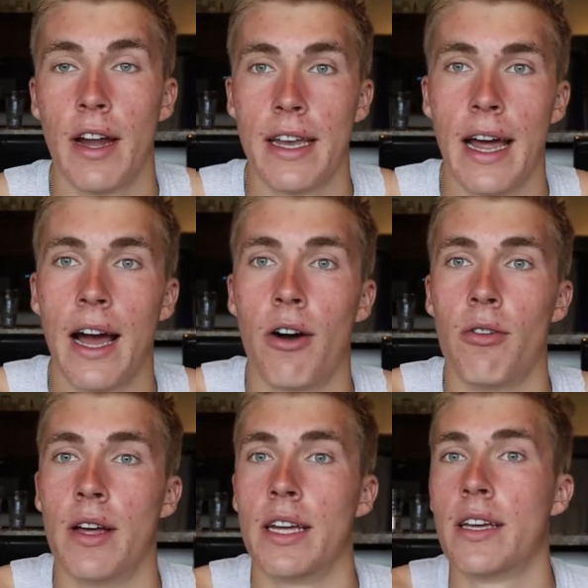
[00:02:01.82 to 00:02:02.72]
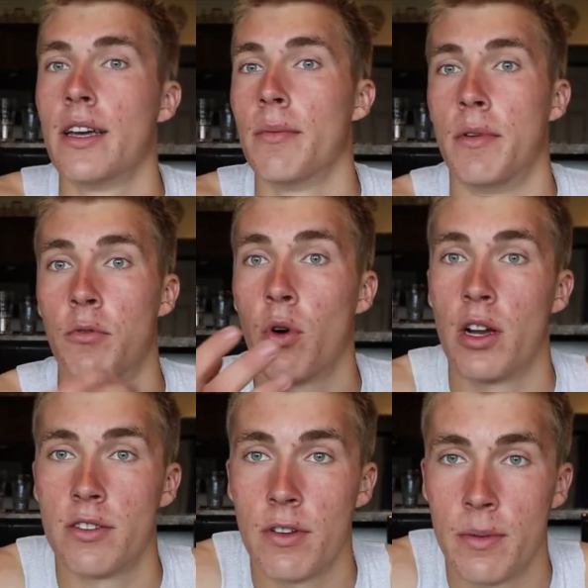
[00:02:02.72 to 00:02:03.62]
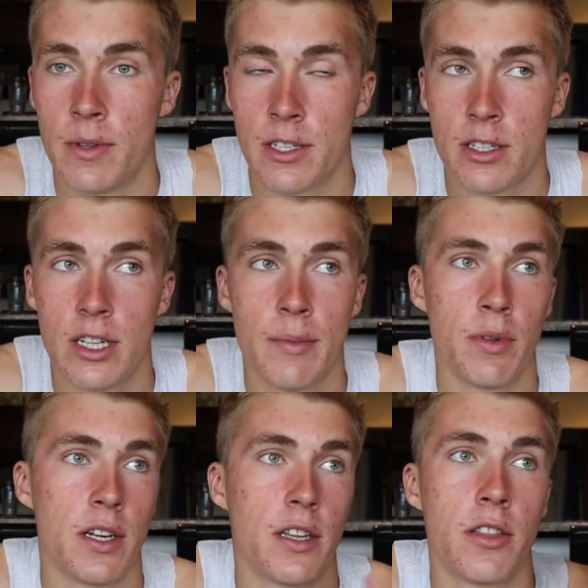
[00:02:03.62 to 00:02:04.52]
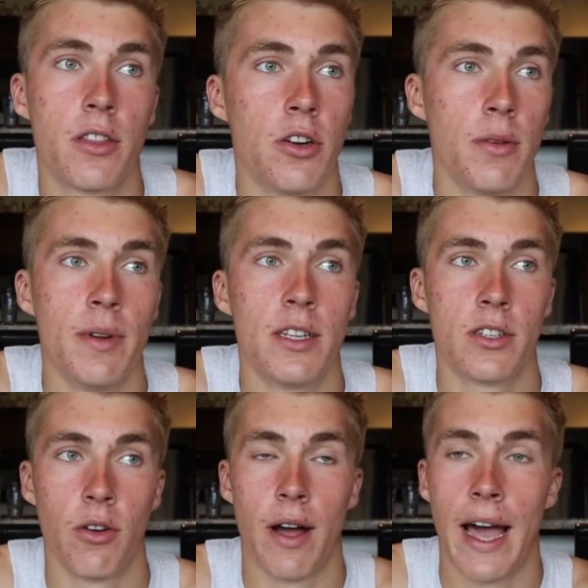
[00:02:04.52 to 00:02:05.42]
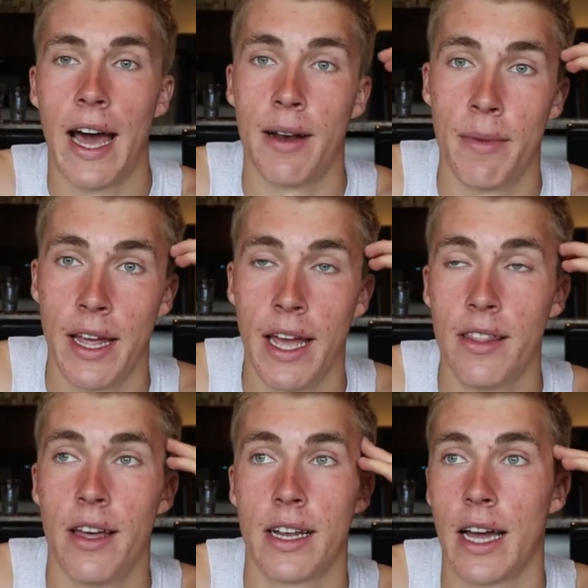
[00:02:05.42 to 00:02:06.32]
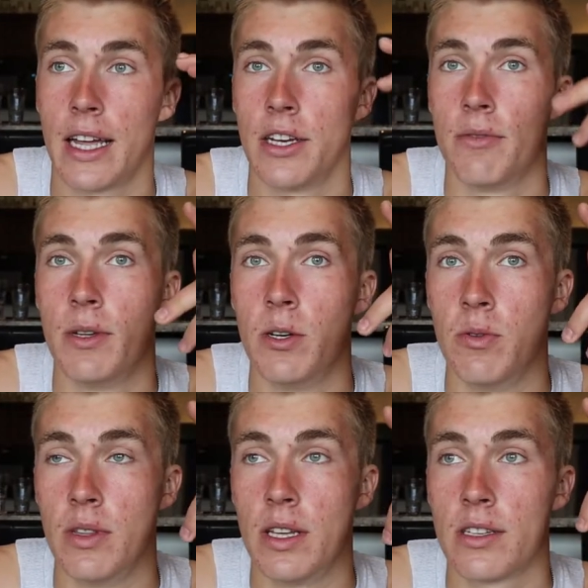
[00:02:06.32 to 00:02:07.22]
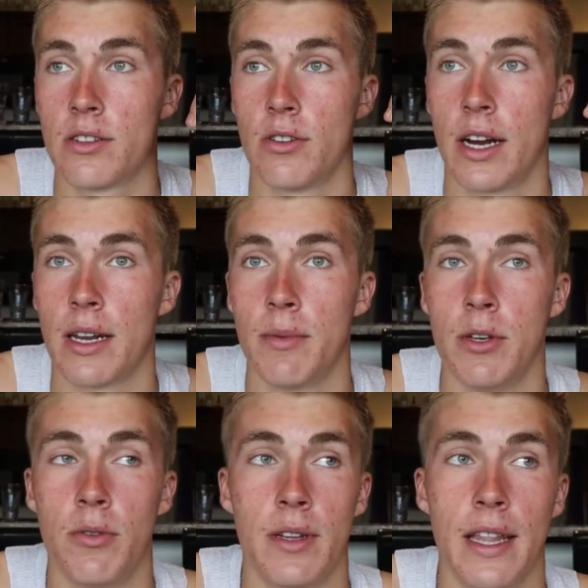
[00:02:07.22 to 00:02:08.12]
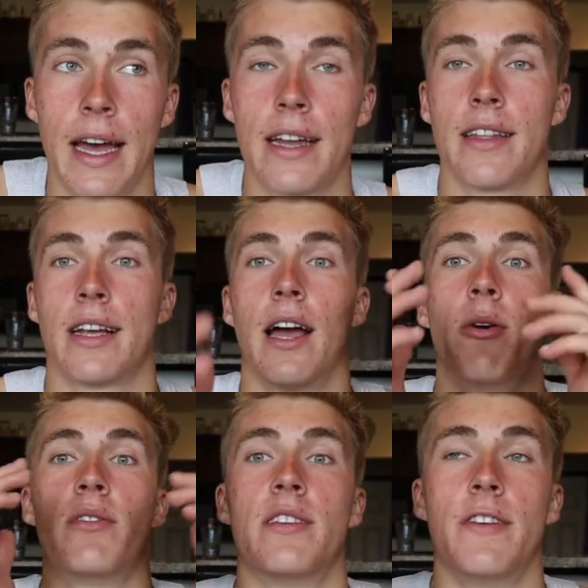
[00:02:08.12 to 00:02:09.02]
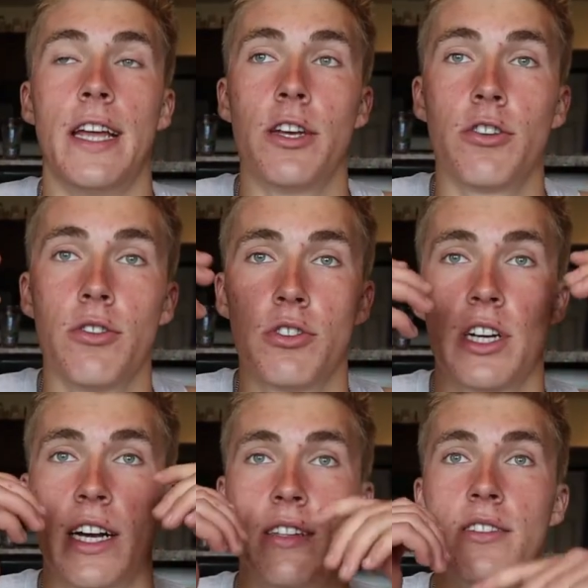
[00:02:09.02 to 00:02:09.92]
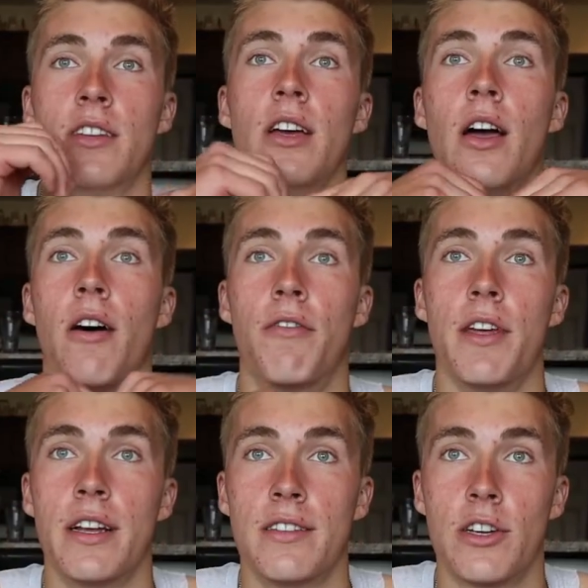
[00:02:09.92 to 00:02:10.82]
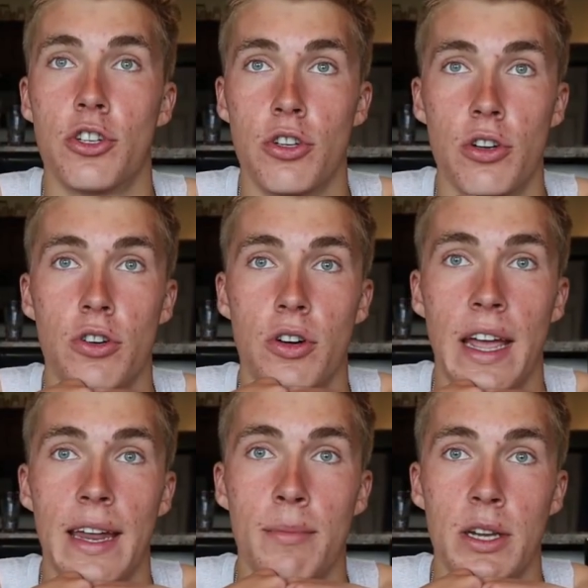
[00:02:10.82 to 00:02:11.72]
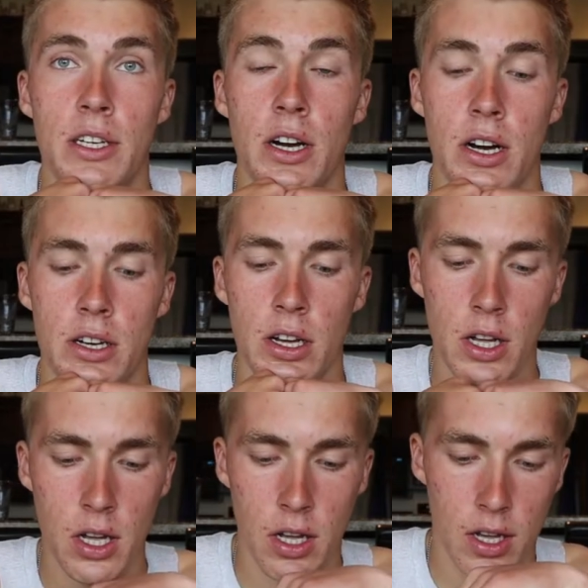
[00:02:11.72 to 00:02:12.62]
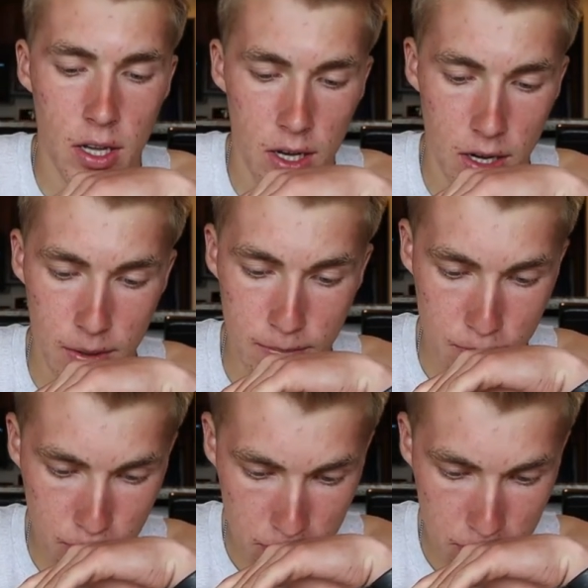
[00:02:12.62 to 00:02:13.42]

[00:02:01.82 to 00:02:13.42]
right now, like, before I was filming this clip, like thirty minutes ago, I had in my head, like, I could be doing this or I could be doing that. Like, I always have an internal checklist of things that should or can be done. Um,